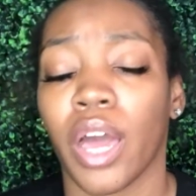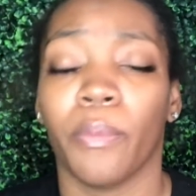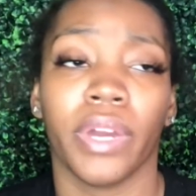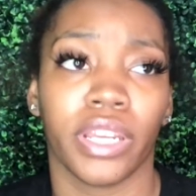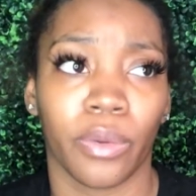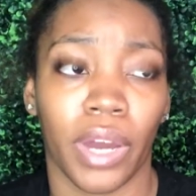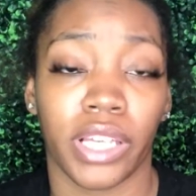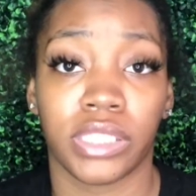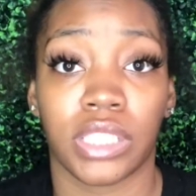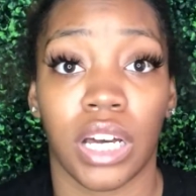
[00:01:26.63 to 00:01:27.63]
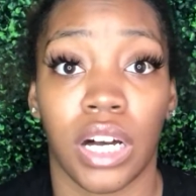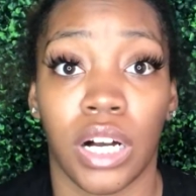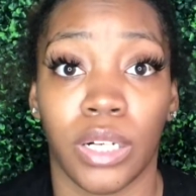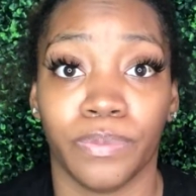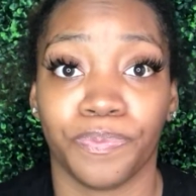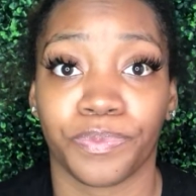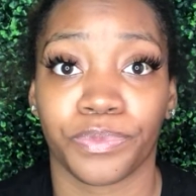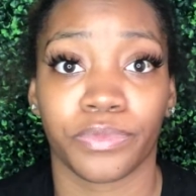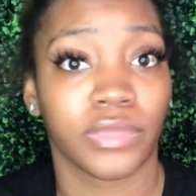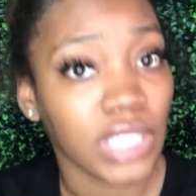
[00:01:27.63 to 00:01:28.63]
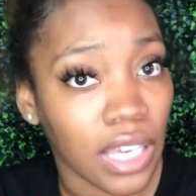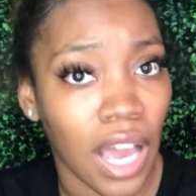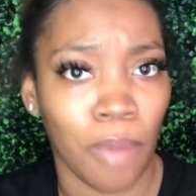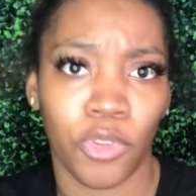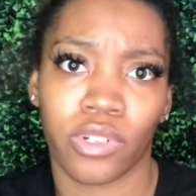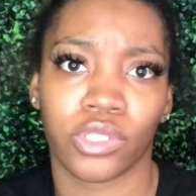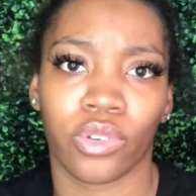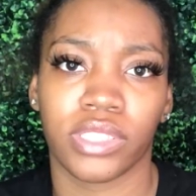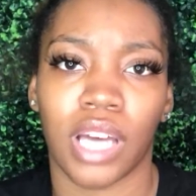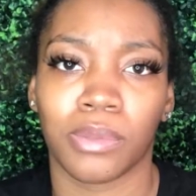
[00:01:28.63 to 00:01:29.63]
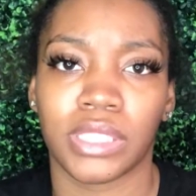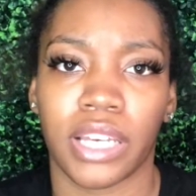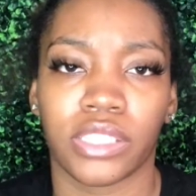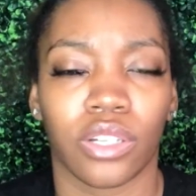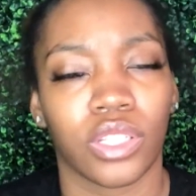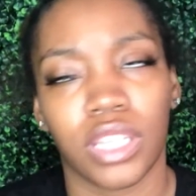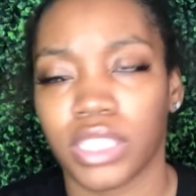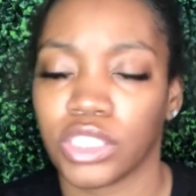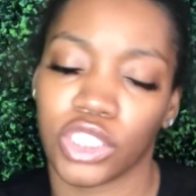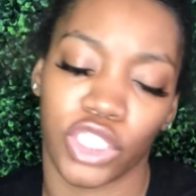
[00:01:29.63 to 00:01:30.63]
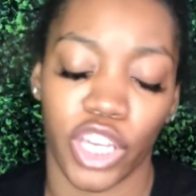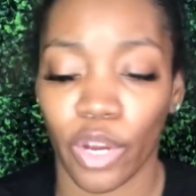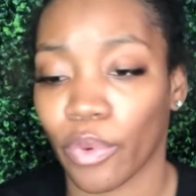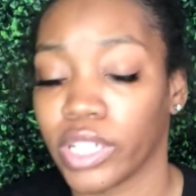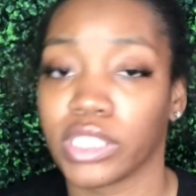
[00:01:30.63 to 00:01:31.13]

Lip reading: But anyways, I'm doing a story time today, so let's just get ready.